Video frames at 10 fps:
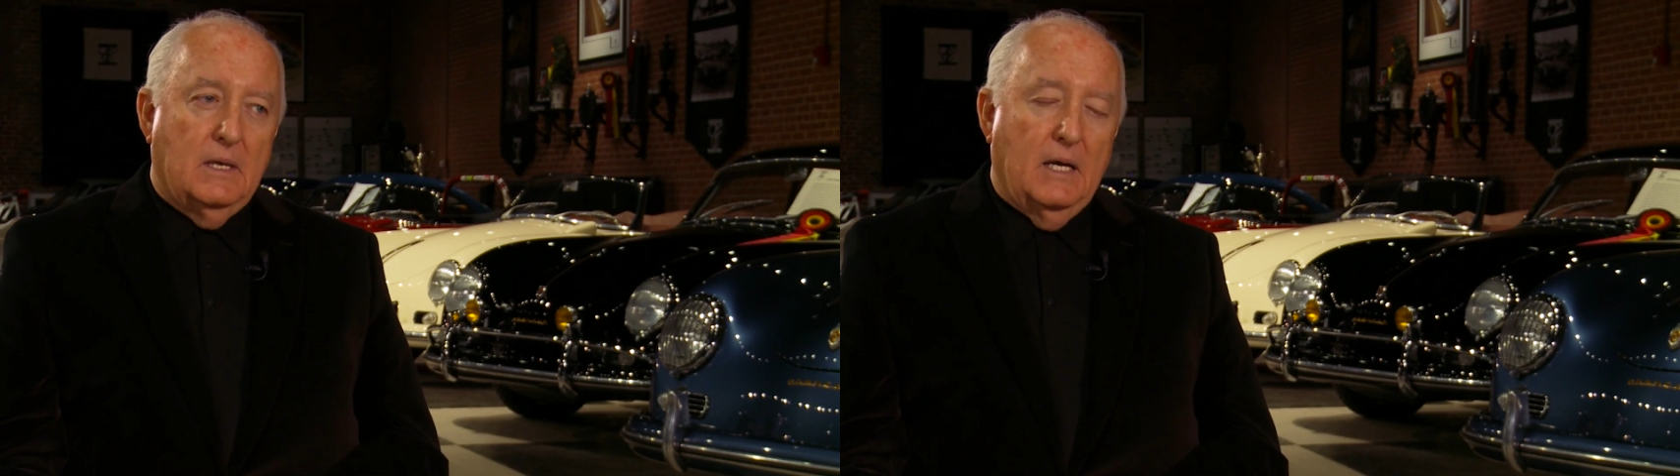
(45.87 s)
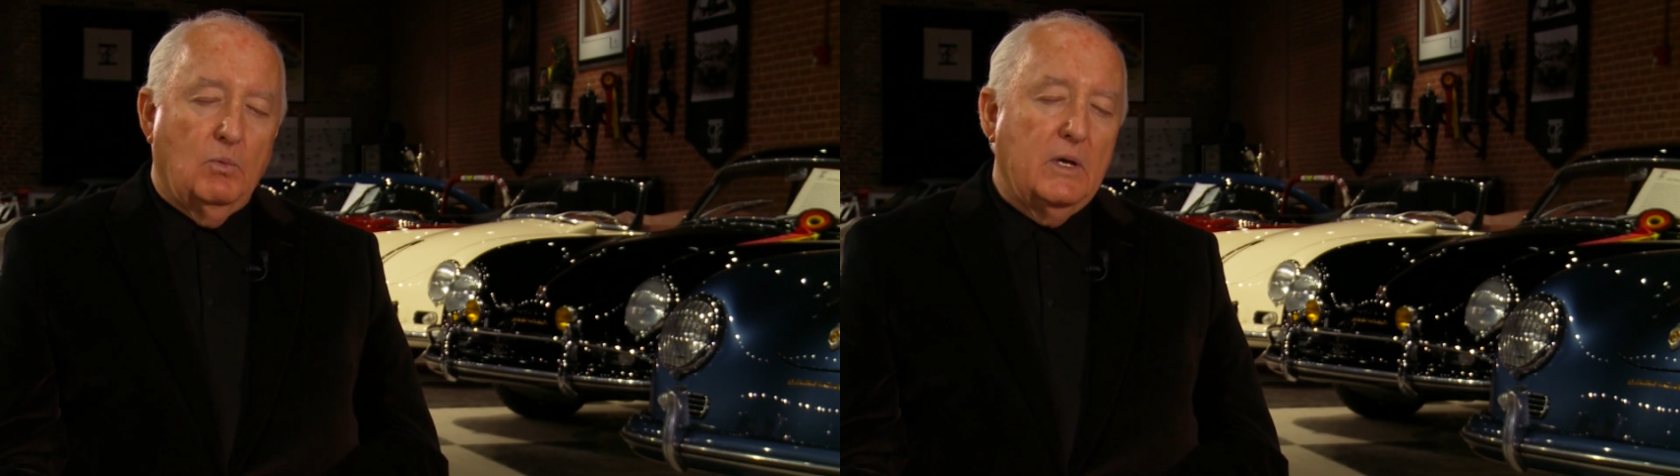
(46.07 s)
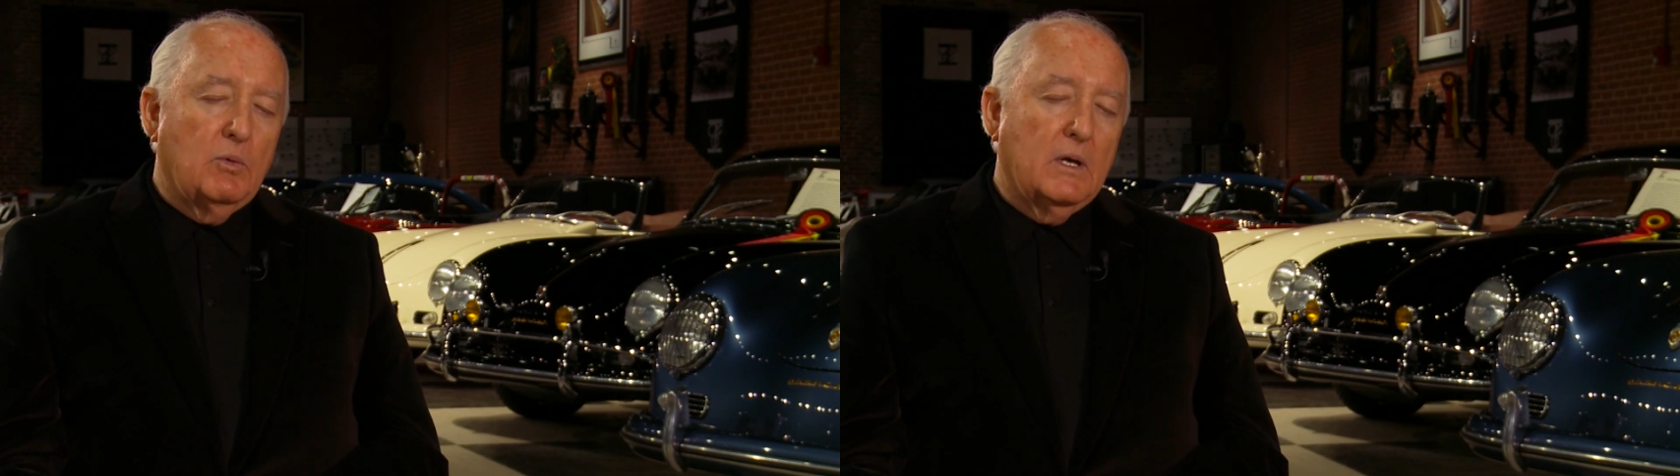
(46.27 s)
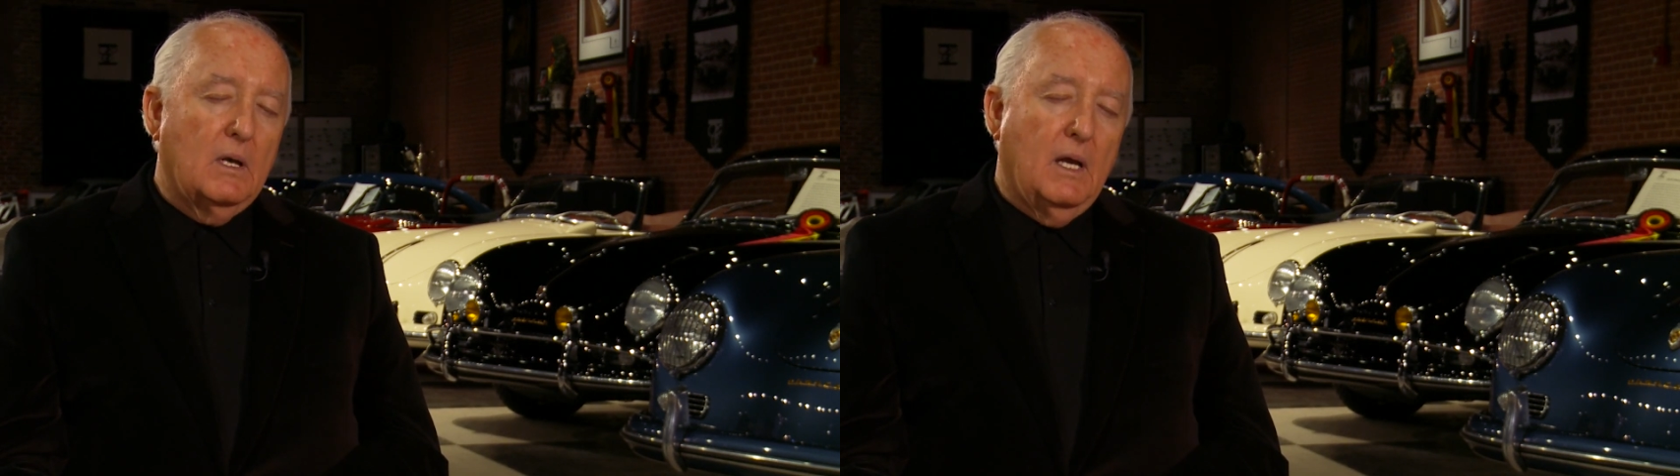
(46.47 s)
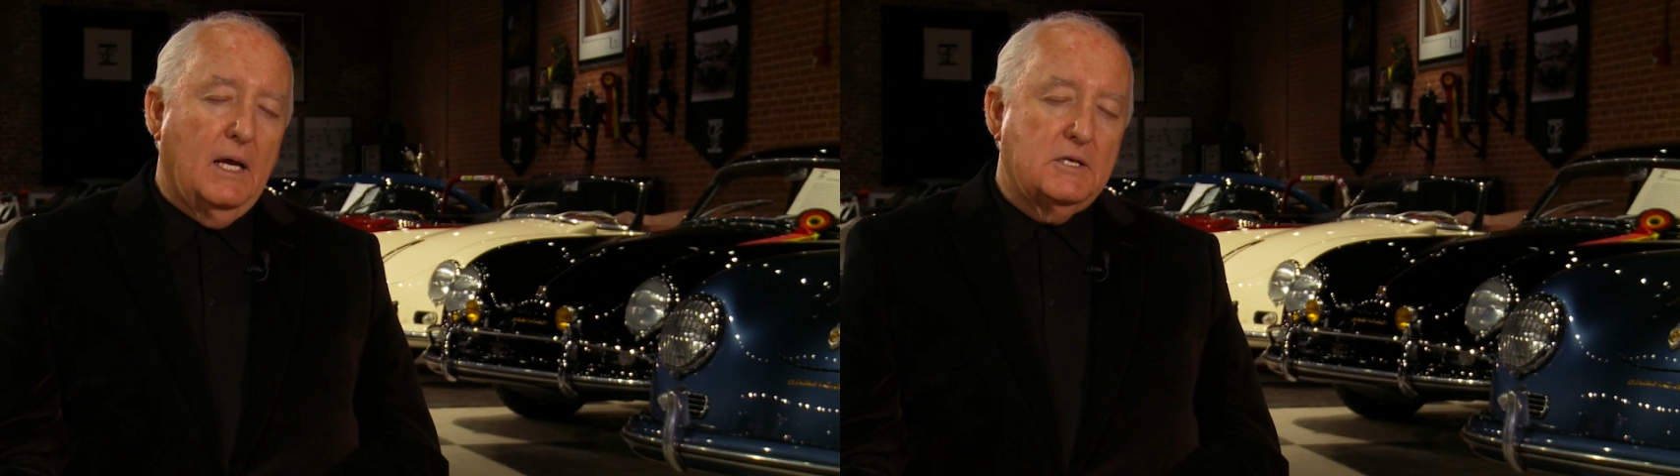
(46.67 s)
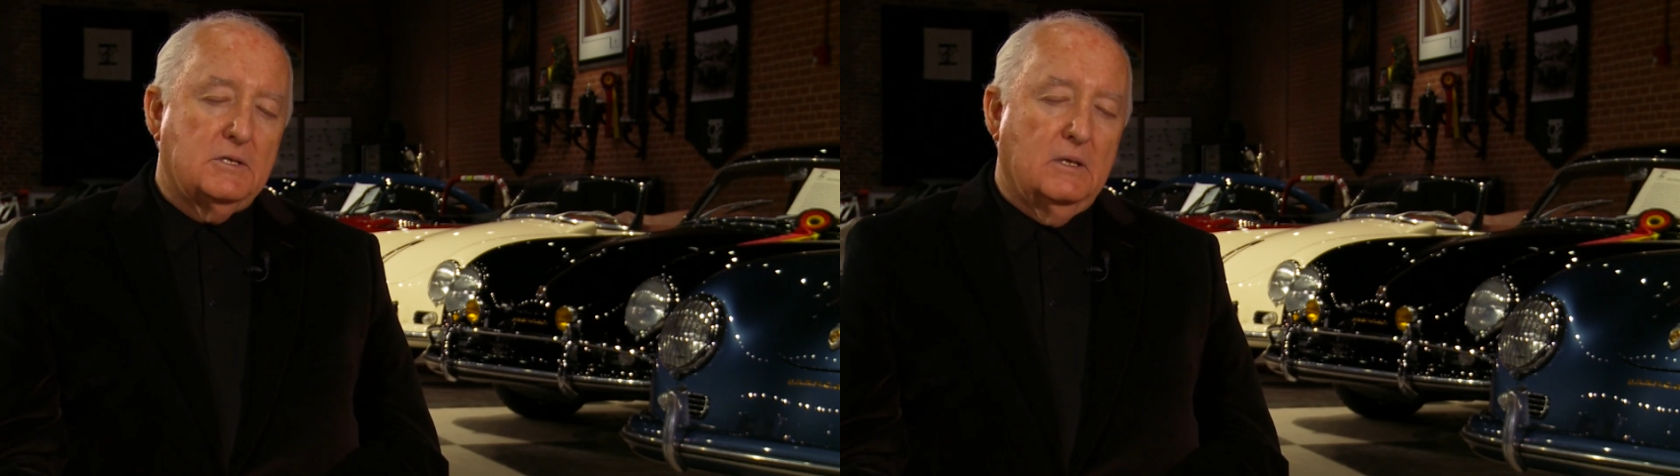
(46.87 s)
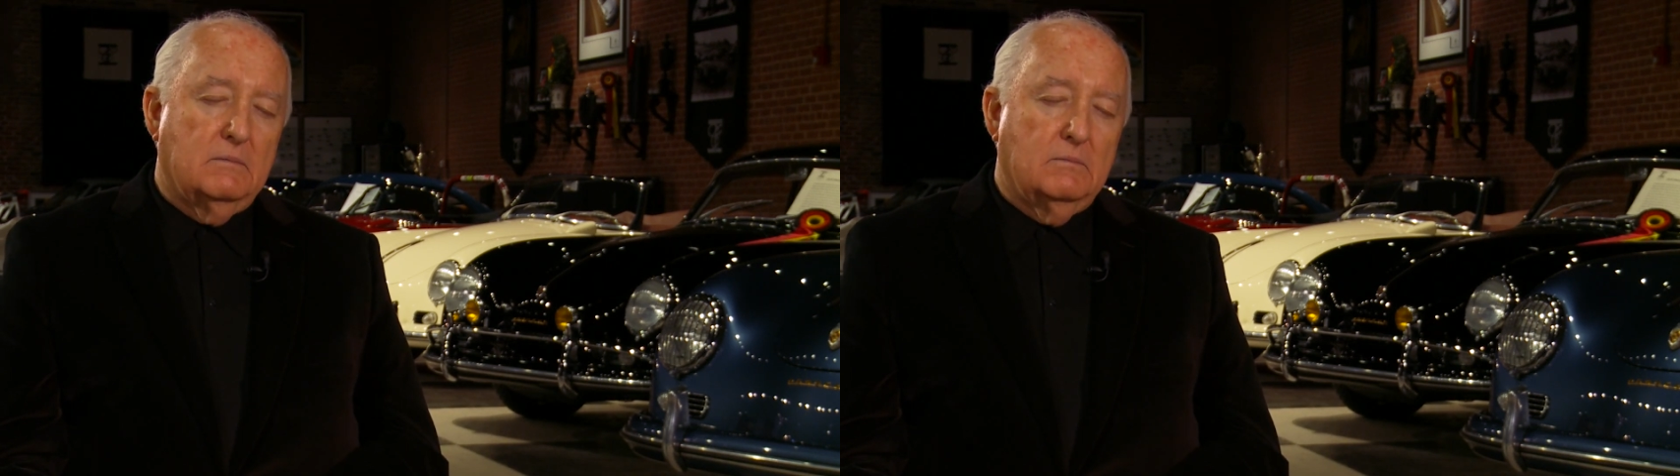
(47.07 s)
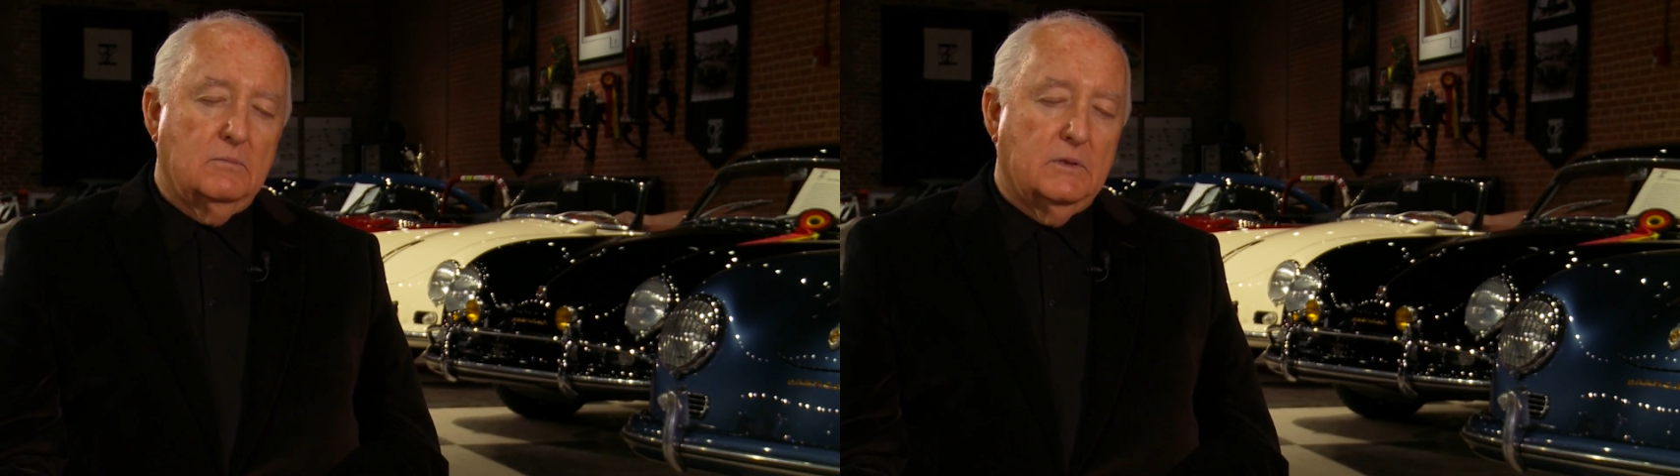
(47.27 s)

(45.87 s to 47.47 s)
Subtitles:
And we realized that